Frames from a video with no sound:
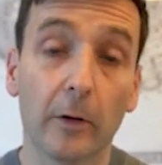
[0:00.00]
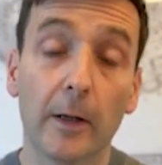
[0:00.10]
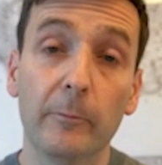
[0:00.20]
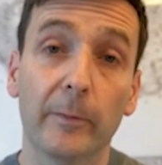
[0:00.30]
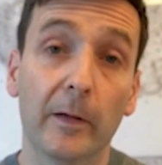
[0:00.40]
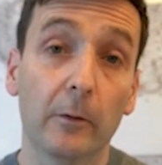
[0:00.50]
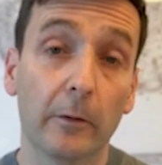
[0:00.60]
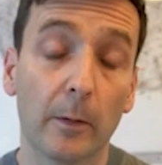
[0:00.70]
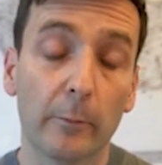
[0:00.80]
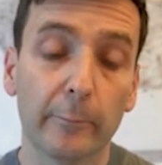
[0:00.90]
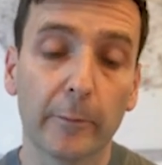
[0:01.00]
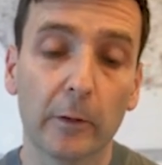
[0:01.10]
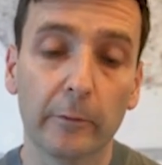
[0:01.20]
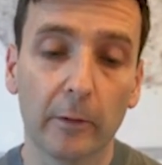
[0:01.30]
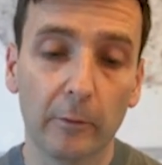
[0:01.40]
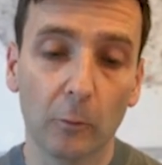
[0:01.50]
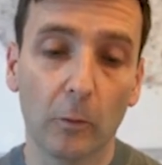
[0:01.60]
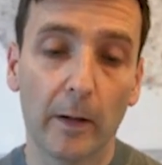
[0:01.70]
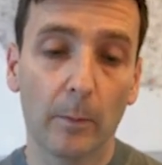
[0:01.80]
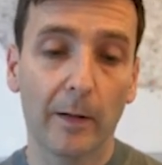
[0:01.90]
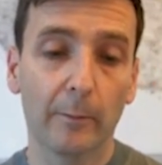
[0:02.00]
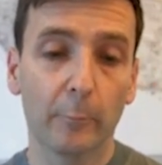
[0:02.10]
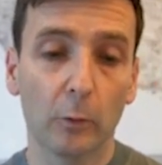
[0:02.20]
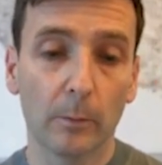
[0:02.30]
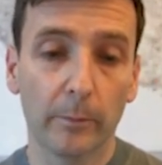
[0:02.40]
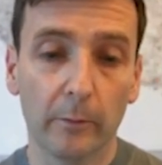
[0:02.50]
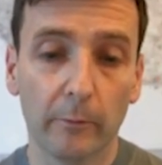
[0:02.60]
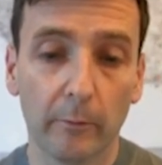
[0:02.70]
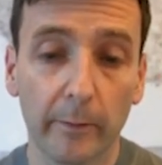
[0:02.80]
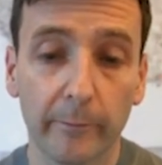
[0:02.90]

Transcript: depending on the number of photos or how powerful your computer is,